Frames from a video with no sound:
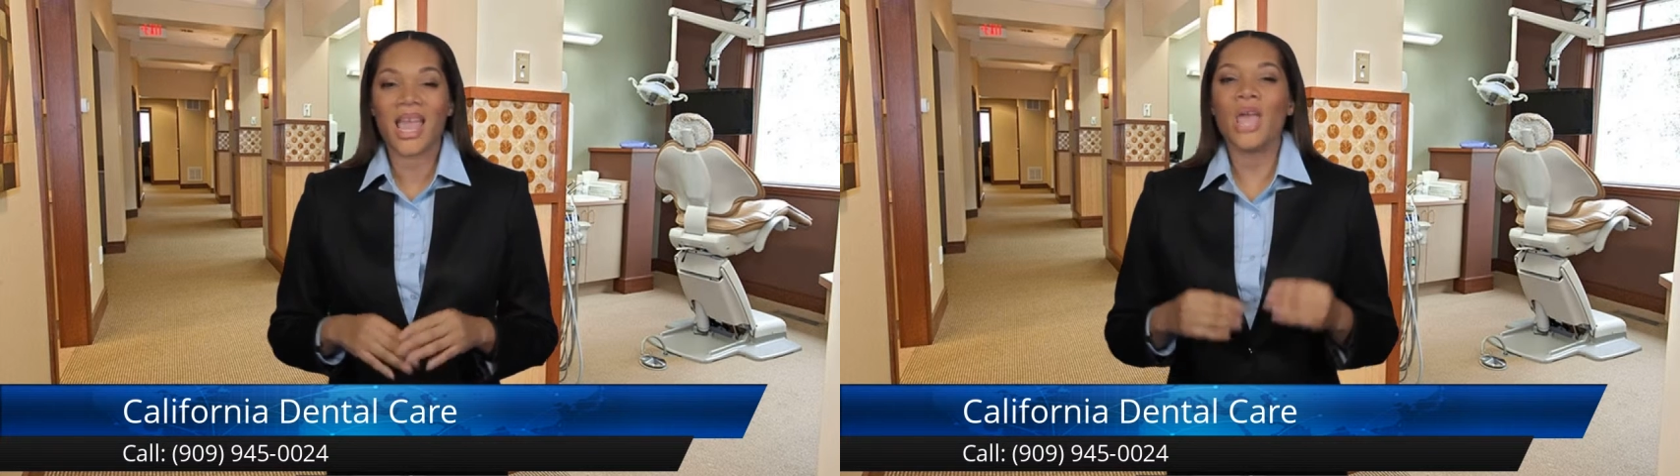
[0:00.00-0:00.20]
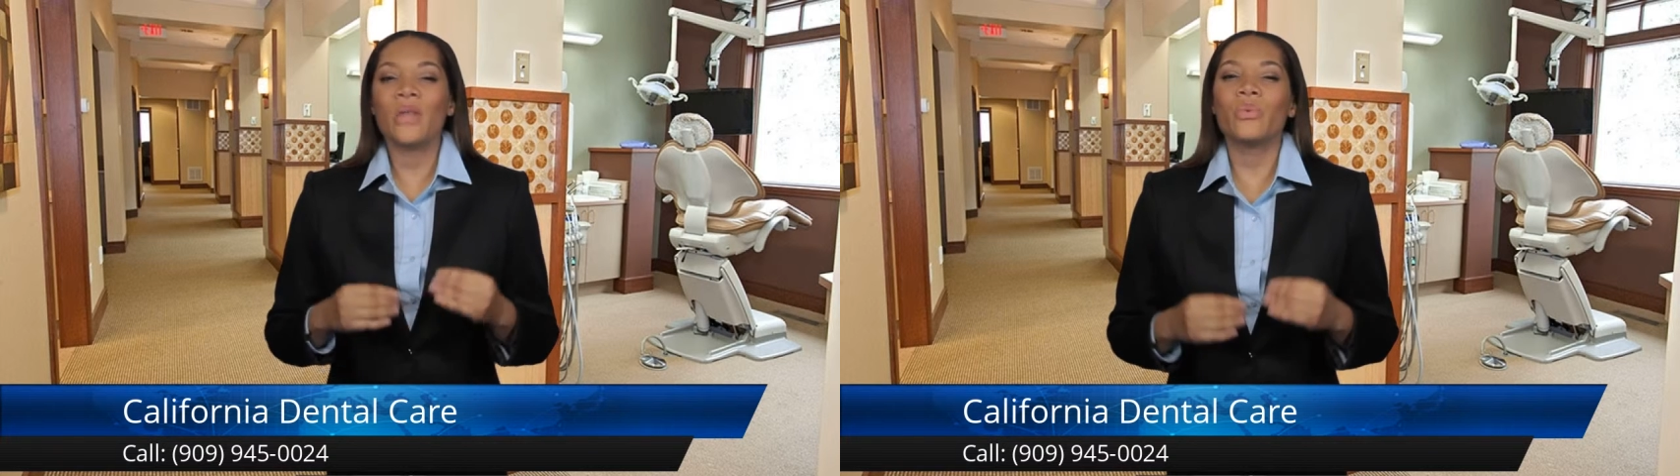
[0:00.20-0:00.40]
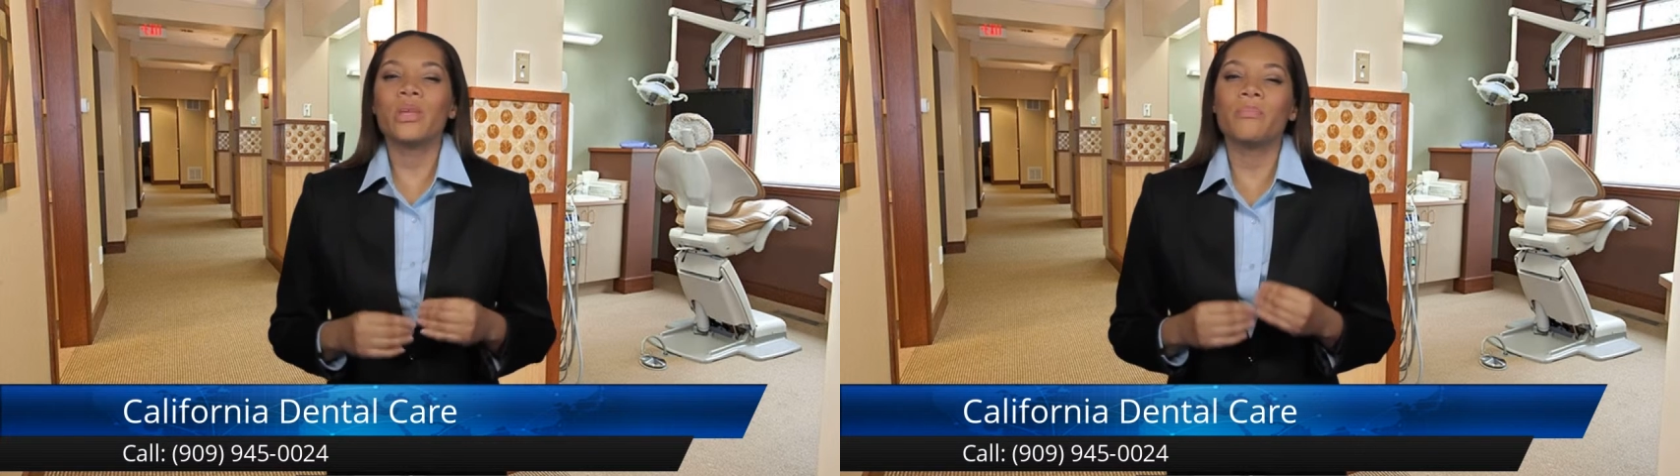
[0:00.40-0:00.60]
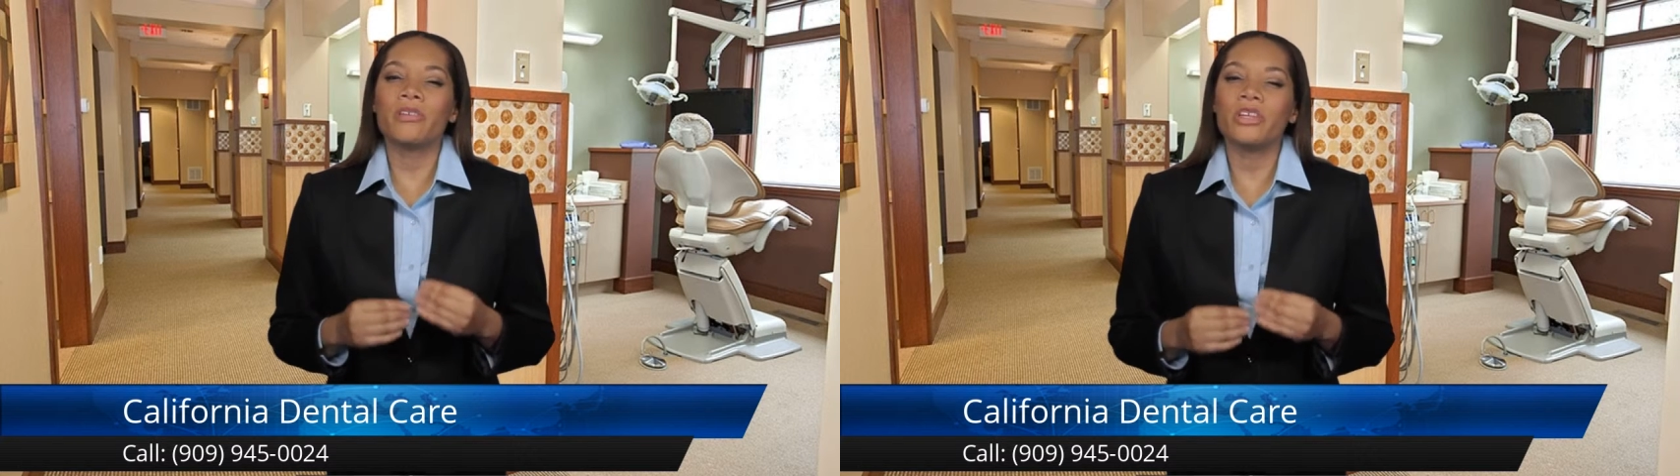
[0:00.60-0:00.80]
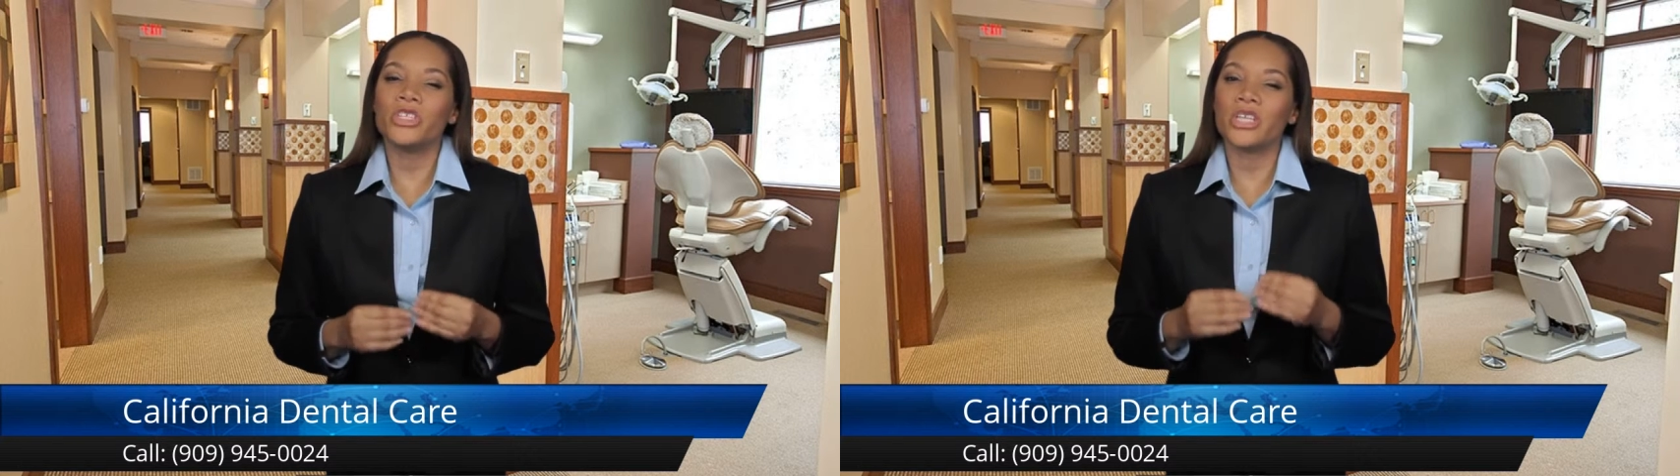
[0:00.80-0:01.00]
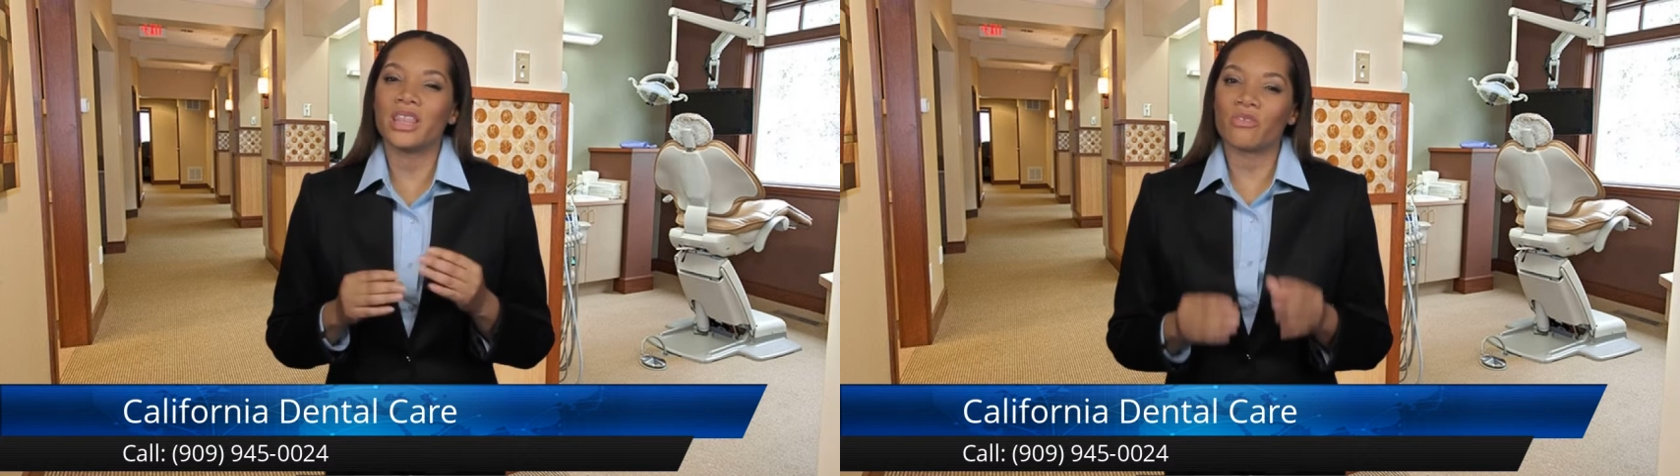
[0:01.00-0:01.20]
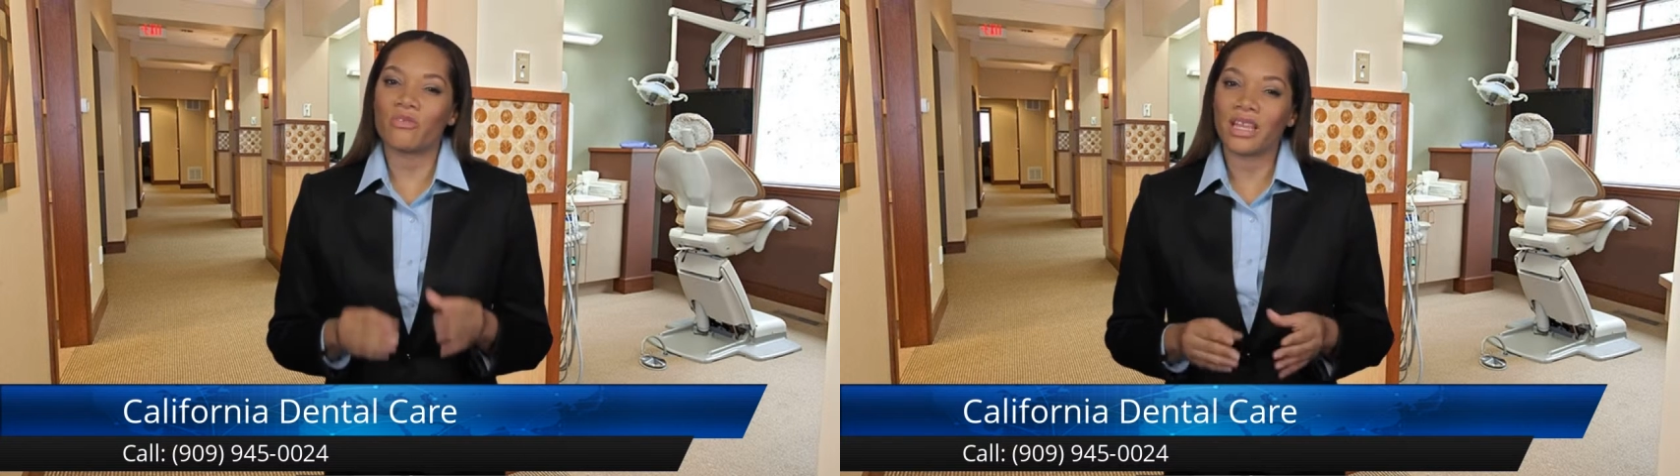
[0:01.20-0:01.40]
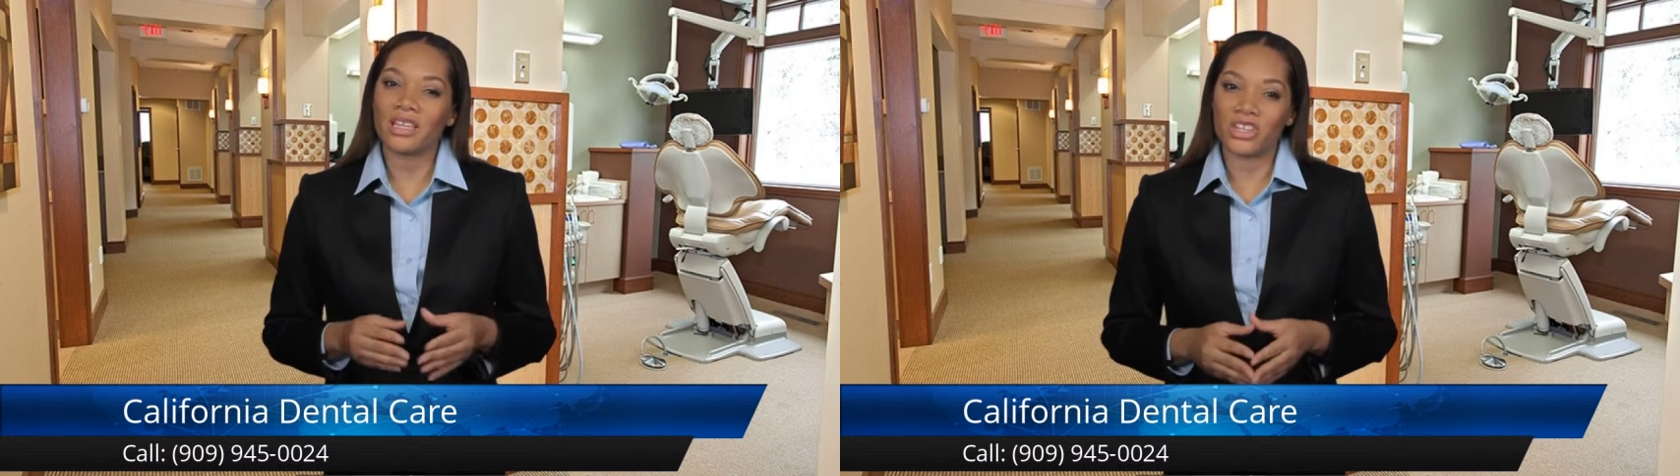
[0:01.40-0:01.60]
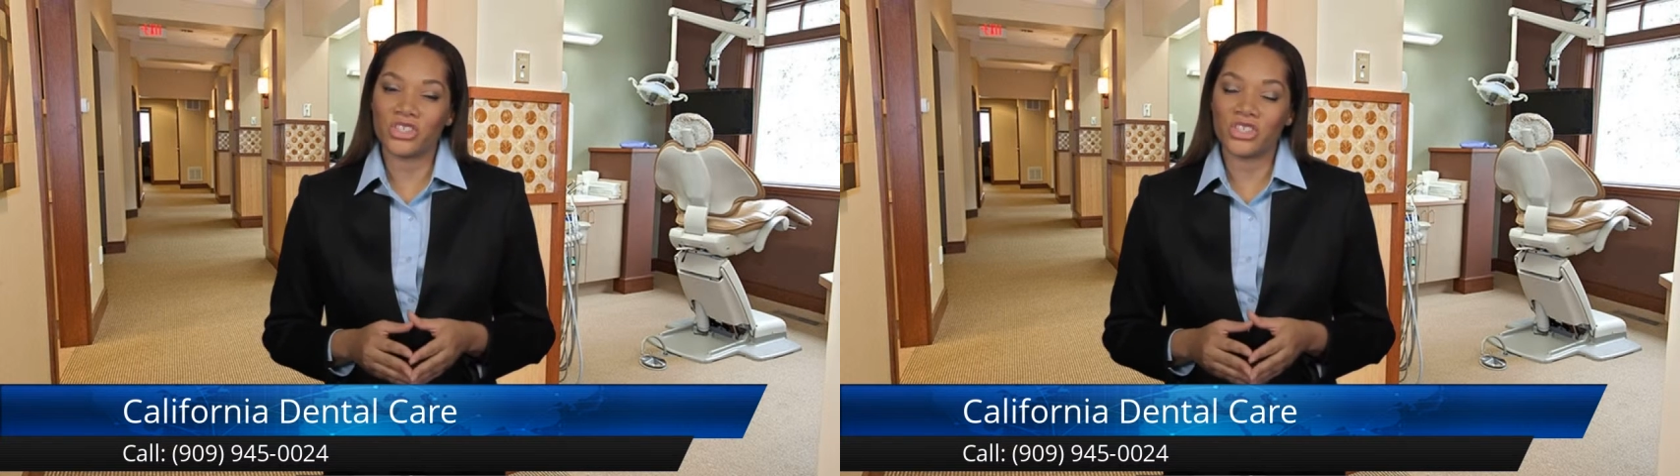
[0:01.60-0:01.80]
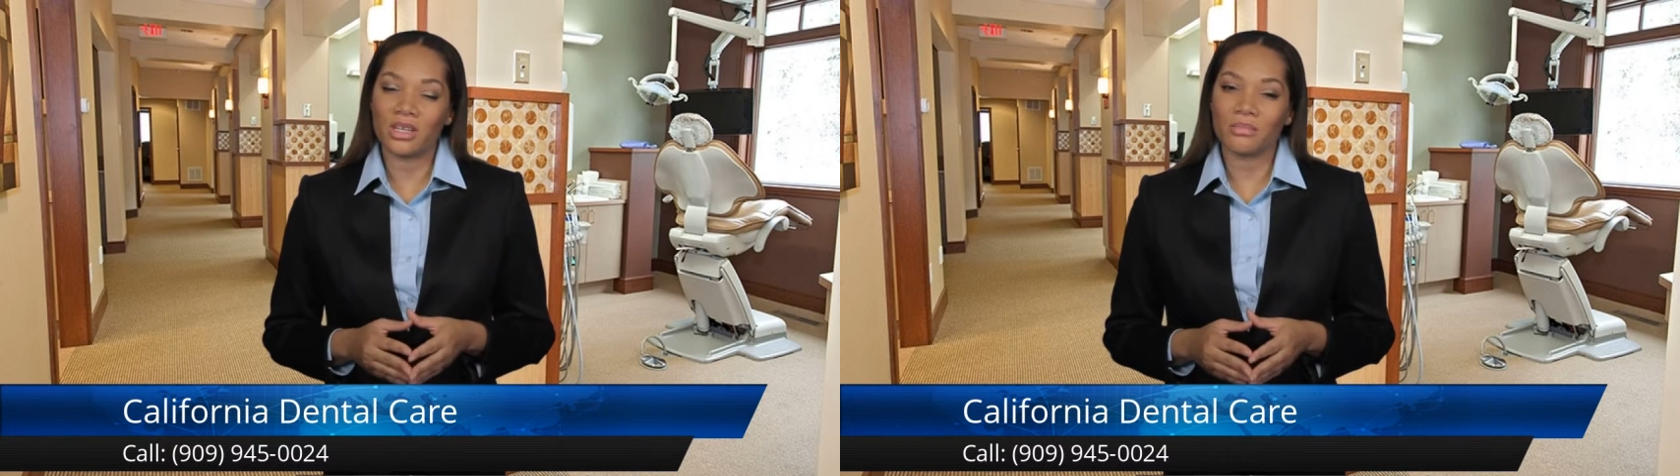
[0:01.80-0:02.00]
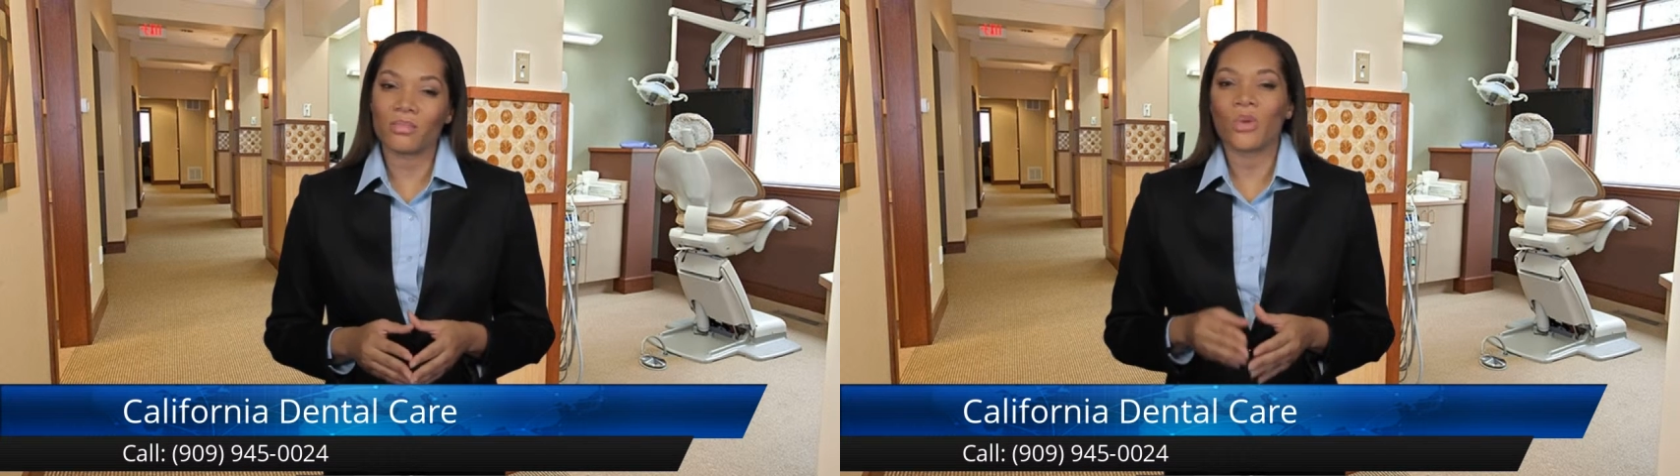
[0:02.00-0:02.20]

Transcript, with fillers: and we appreciate the recognition